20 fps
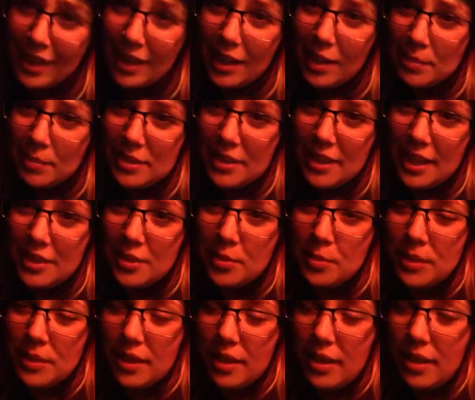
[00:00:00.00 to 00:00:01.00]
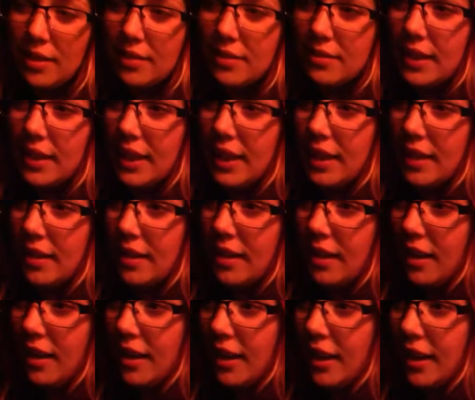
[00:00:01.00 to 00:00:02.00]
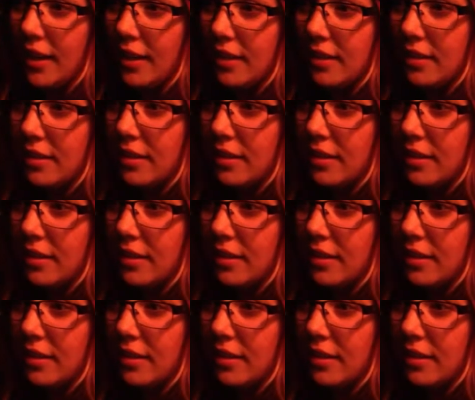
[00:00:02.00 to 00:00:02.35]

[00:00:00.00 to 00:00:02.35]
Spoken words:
obsessed with love, and I,